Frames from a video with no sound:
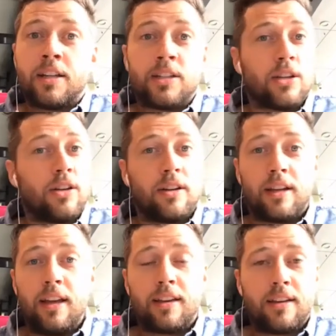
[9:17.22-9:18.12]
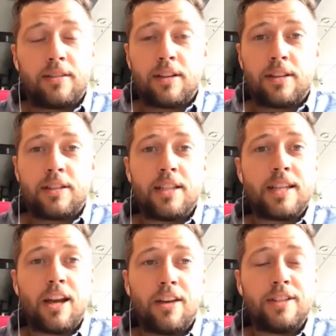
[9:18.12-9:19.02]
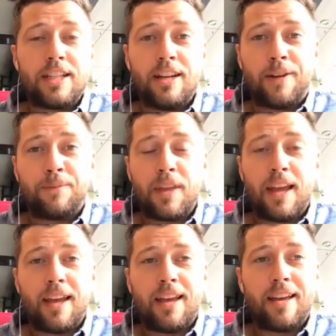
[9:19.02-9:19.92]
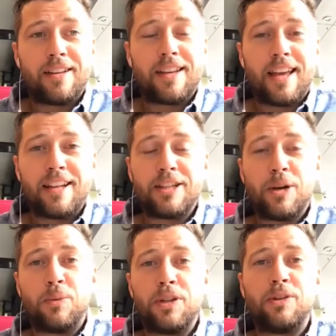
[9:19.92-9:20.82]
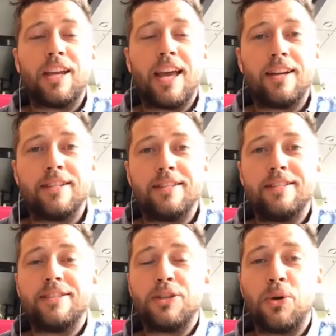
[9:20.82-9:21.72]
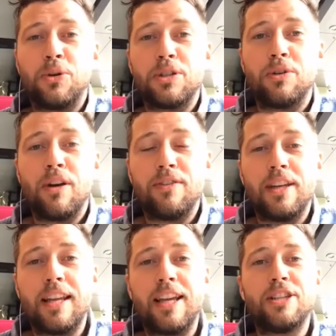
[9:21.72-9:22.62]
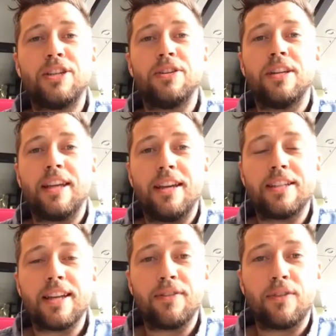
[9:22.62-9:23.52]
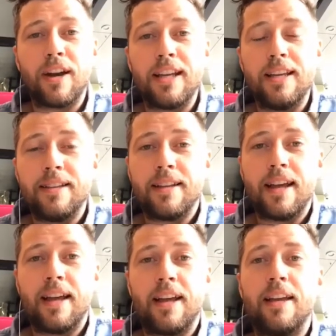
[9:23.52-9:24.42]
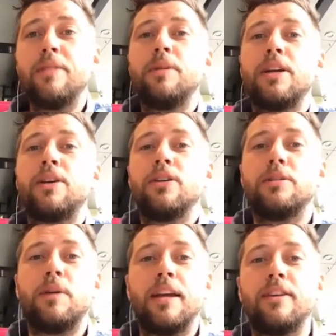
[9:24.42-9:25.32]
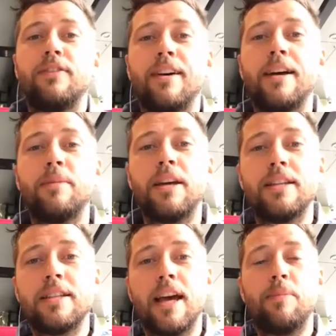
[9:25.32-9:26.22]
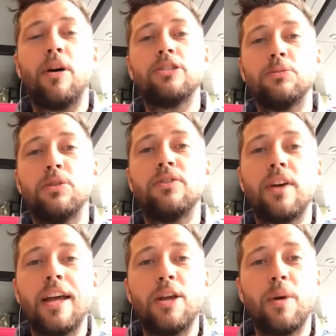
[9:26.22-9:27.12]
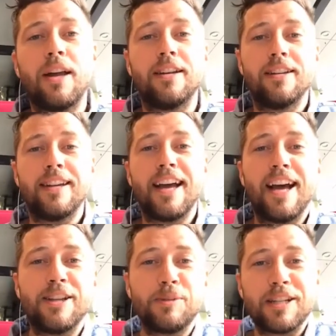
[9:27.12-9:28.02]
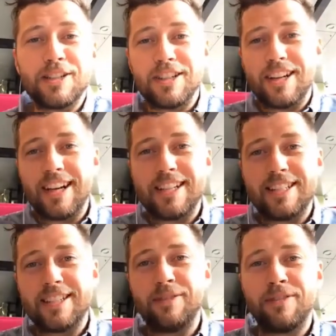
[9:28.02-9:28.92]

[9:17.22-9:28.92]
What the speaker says: So yeah. Sit down over dinner, catch up with your accountant, talk to whoever you need to get yourself ready, because being a farmer is now possible for anyone. Speak soon, guys.